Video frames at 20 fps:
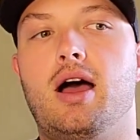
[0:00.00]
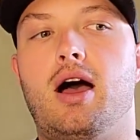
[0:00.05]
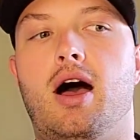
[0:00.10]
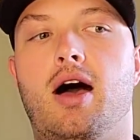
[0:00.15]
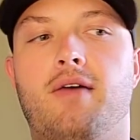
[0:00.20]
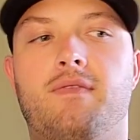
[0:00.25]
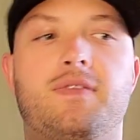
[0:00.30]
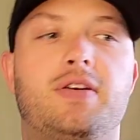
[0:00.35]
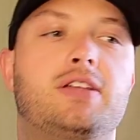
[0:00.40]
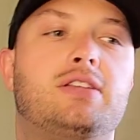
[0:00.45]

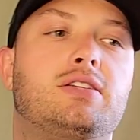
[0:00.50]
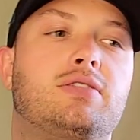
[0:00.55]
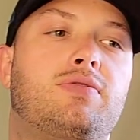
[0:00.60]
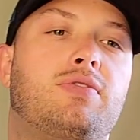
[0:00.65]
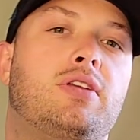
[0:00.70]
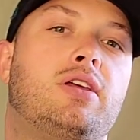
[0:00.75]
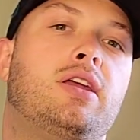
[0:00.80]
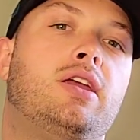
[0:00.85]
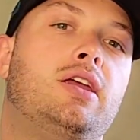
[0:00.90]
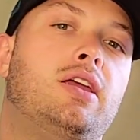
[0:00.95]

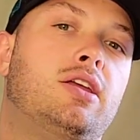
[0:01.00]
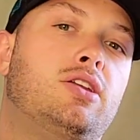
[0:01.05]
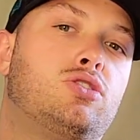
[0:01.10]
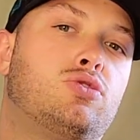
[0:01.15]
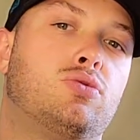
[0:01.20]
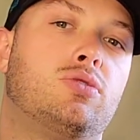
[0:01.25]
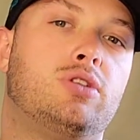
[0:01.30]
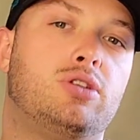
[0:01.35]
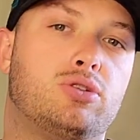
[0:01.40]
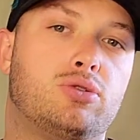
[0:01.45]
offensively in
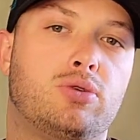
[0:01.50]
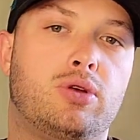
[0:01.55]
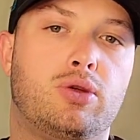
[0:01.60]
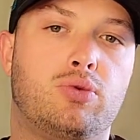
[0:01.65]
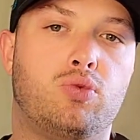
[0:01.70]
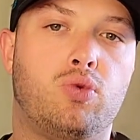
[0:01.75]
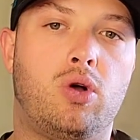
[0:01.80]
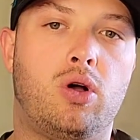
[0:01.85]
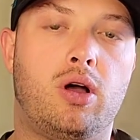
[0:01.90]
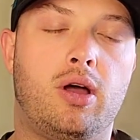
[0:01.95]

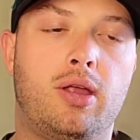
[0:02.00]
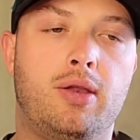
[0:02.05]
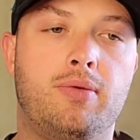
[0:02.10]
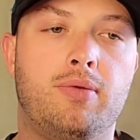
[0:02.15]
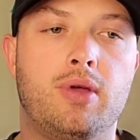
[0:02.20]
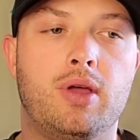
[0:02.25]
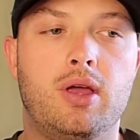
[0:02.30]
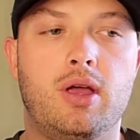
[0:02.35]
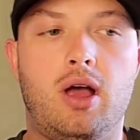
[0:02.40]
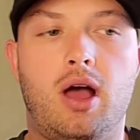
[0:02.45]

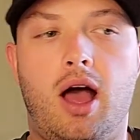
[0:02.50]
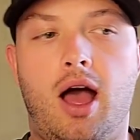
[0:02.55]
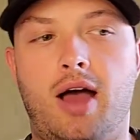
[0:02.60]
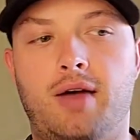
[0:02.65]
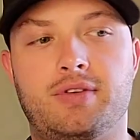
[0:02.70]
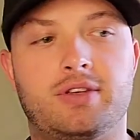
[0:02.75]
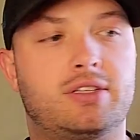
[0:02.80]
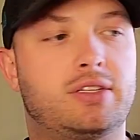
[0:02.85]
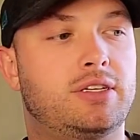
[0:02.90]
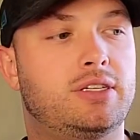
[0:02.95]
2021.
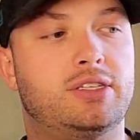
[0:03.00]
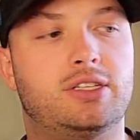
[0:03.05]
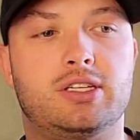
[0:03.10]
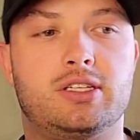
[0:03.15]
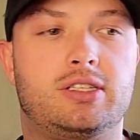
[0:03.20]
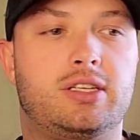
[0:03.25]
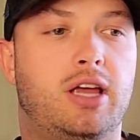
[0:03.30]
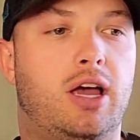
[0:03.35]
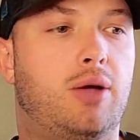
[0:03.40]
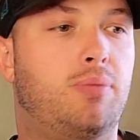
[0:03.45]
Obviously,
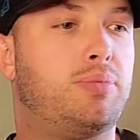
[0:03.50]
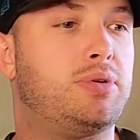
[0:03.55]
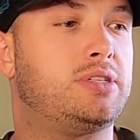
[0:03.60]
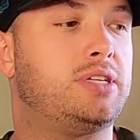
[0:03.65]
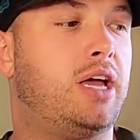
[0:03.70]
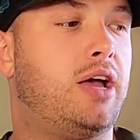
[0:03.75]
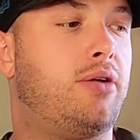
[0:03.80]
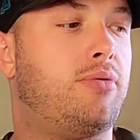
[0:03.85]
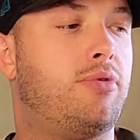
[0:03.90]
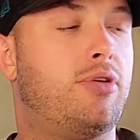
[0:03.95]
just to help
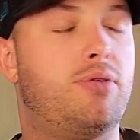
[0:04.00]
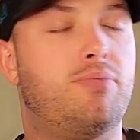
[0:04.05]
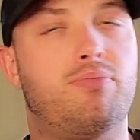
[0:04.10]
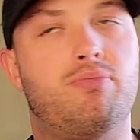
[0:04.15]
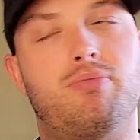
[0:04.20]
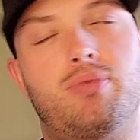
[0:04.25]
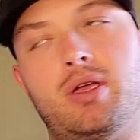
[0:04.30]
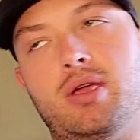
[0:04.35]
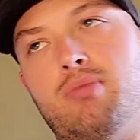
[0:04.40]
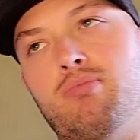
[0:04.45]
us out
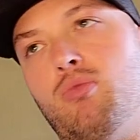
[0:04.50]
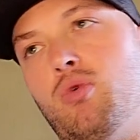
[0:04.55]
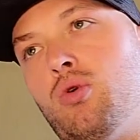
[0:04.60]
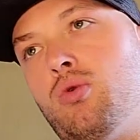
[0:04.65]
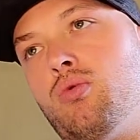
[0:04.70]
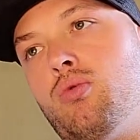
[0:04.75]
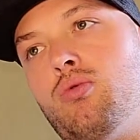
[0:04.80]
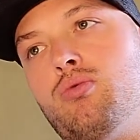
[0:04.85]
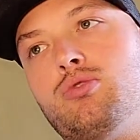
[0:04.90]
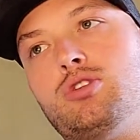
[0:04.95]
and be
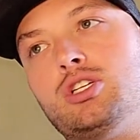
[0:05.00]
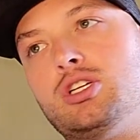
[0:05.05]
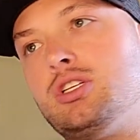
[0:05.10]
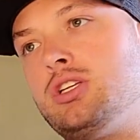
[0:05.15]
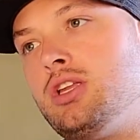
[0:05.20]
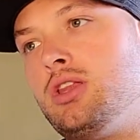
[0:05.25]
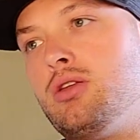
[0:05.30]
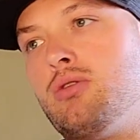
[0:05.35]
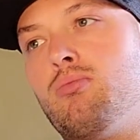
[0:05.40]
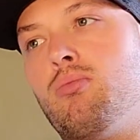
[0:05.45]
more
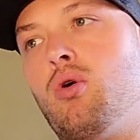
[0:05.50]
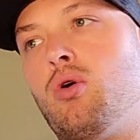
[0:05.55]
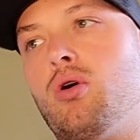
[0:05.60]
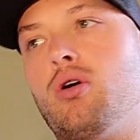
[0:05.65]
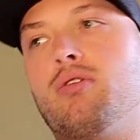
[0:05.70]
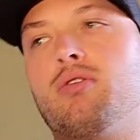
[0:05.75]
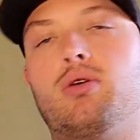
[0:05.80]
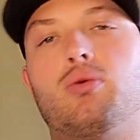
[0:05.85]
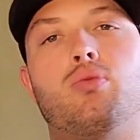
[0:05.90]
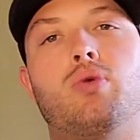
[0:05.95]

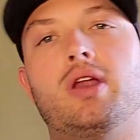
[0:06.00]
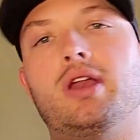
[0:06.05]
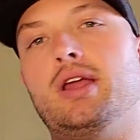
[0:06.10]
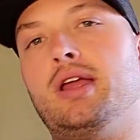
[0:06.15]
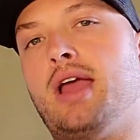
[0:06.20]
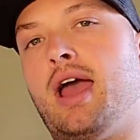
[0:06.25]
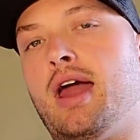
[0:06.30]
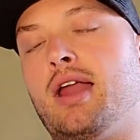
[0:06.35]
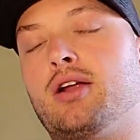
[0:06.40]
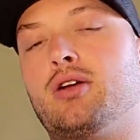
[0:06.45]
of the
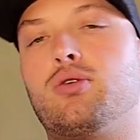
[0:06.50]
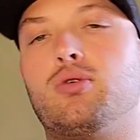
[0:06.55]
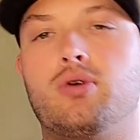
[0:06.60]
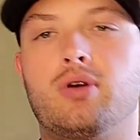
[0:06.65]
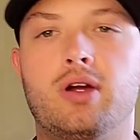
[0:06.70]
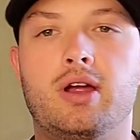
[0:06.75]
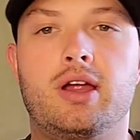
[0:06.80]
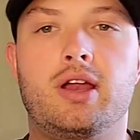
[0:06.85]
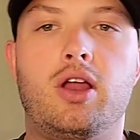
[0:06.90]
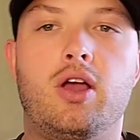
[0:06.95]
winning
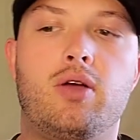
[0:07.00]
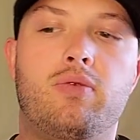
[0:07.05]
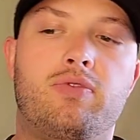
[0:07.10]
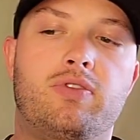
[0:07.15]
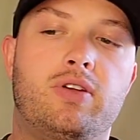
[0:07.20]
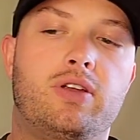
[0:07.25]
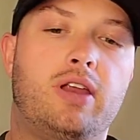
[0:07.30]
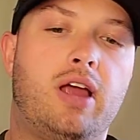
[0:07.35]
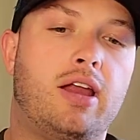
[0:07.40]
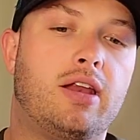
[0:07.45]
category, and
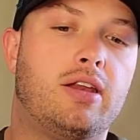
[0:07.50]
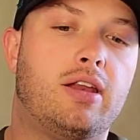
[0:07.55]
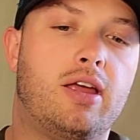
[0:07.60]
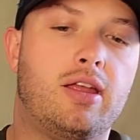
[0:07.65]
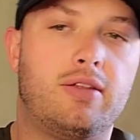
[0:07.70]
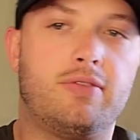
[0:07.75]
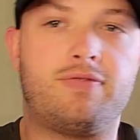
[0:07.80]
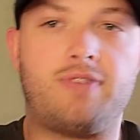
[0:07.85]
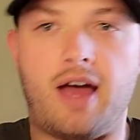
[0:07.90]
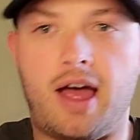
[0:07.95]
hopefully not
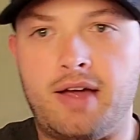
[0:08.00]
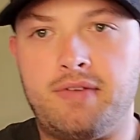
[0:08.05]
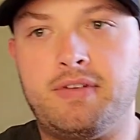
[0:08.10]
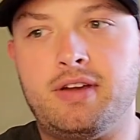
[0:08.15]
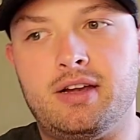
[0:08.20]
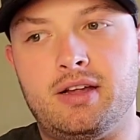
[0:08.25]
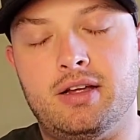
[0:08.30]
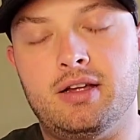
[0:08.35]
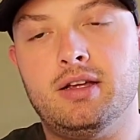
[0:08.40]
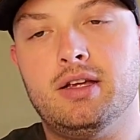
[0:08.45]
another
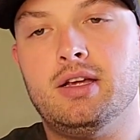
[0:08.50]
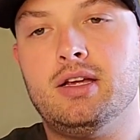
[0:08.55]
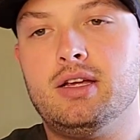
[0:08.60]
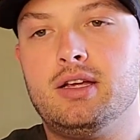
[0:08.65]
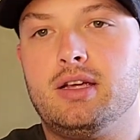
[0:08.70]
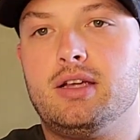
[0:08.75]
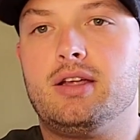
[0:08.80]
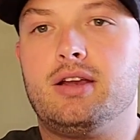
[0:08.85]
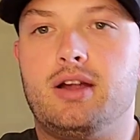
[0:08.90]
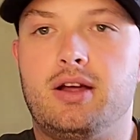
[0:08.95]

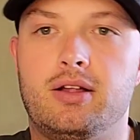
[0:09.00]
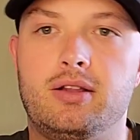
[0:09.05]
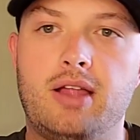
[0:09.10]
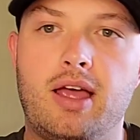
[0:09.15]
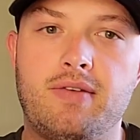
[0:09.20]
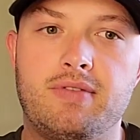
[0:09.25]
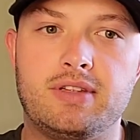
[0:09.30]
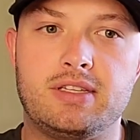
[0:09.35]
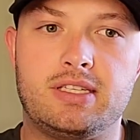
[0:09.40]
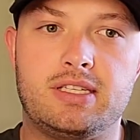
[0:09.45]
5-11